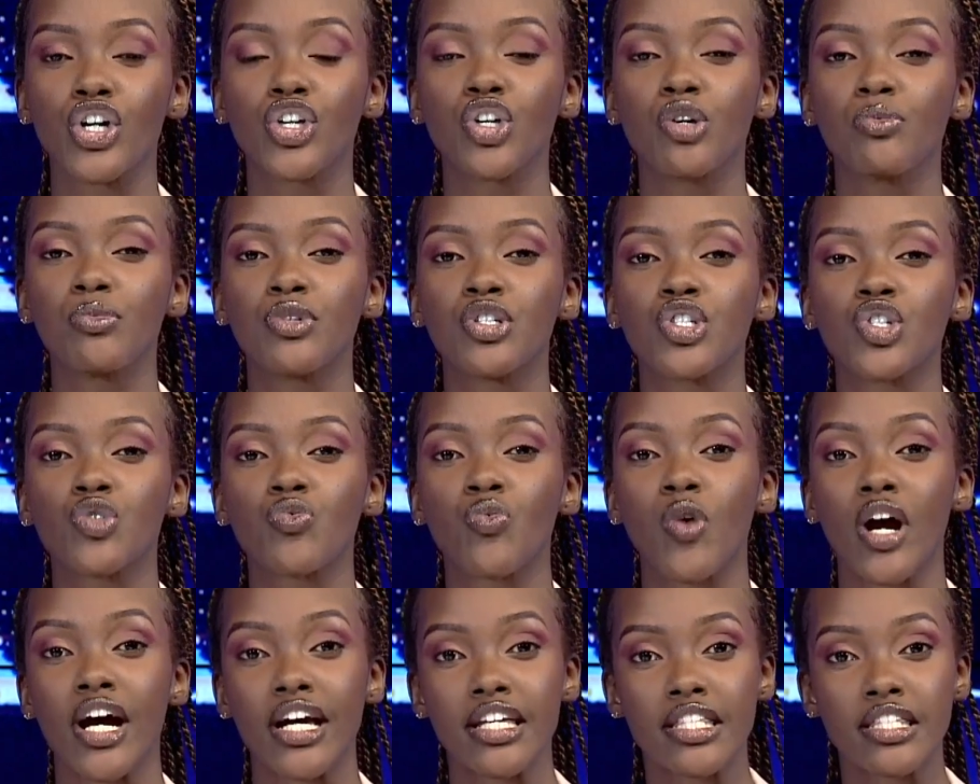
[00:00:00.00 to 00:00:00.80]
Human
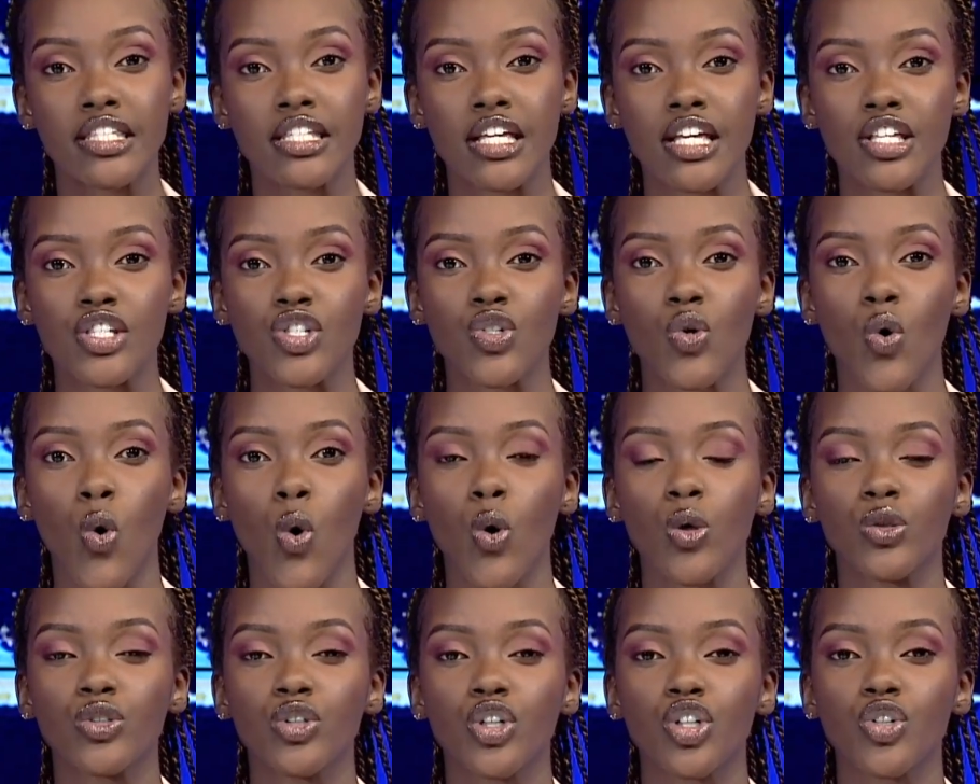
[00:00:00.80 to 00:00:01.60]
Rights has
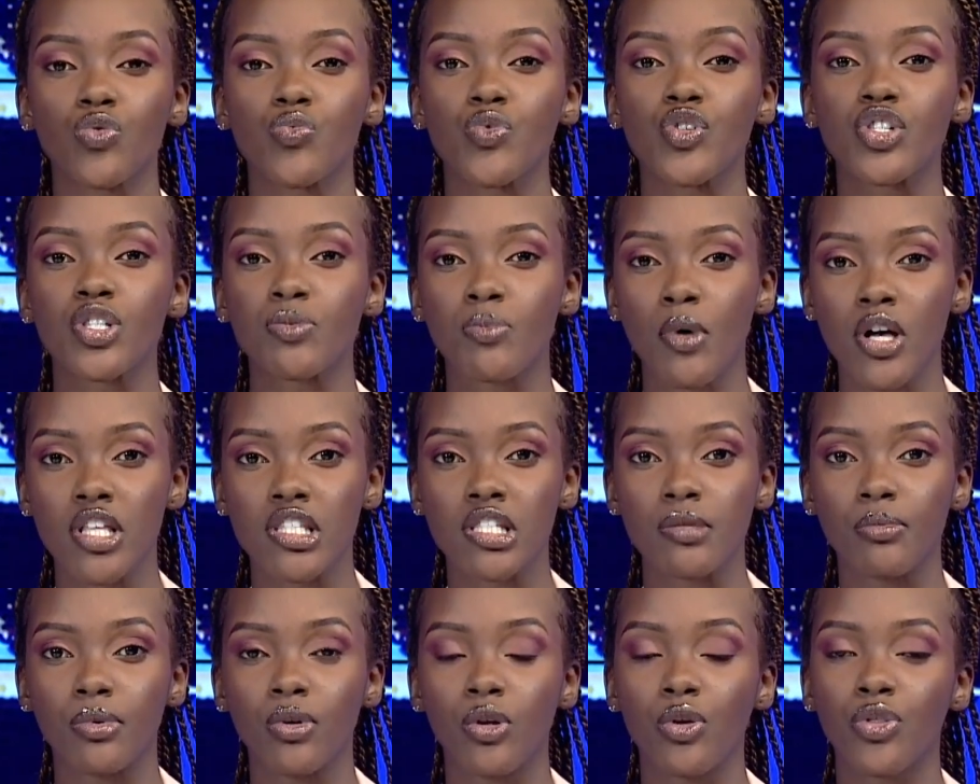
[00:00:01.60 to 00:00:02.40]
called on
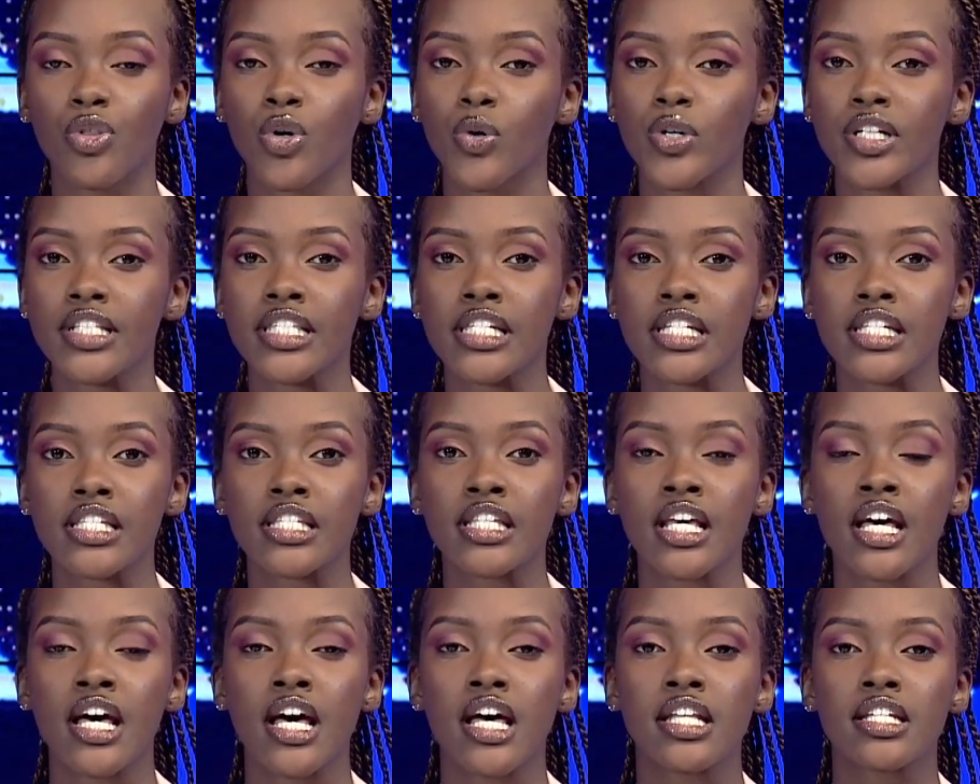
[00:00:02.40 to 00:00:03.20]
responsible
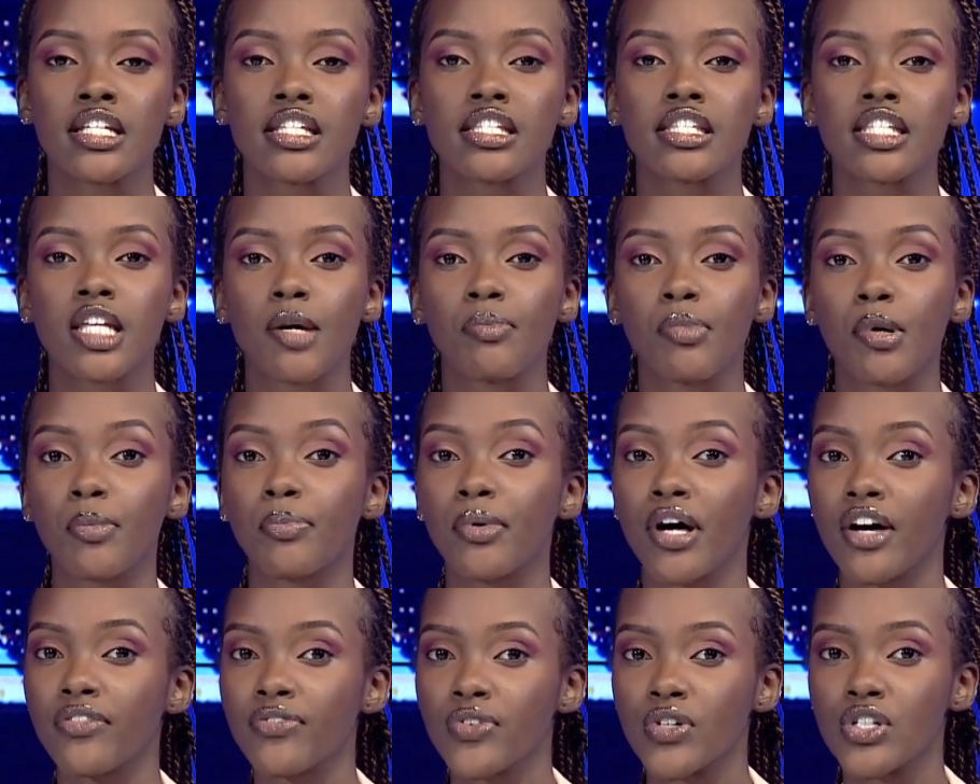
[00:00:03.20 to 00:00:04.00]
authorities to step
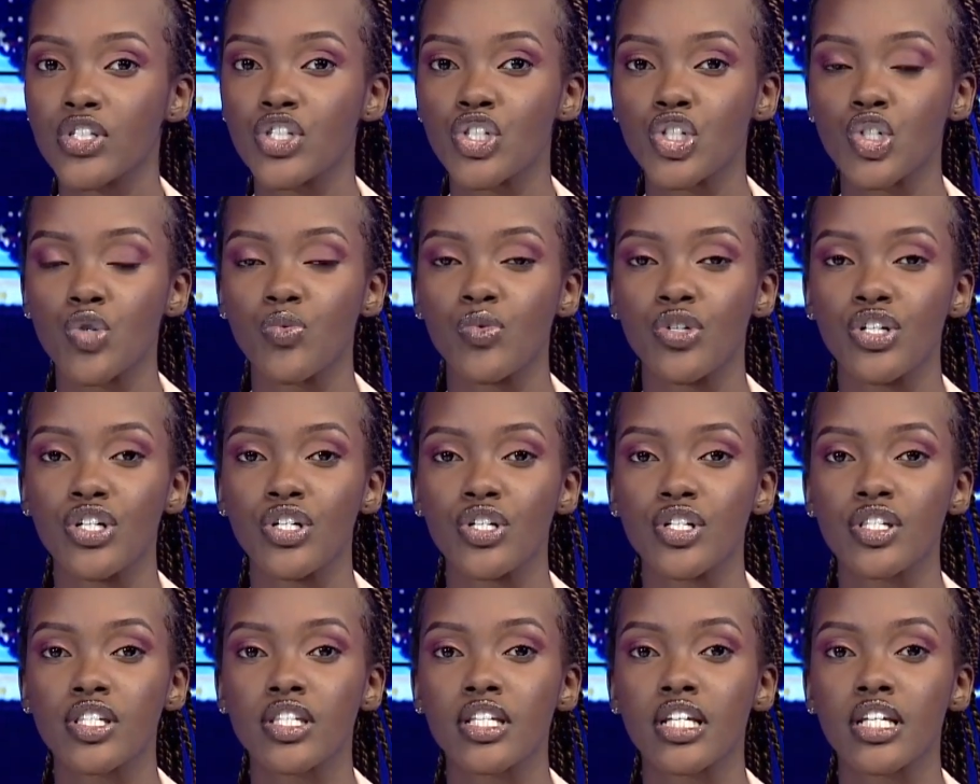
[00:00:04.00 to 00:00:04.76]
up efforts to reduce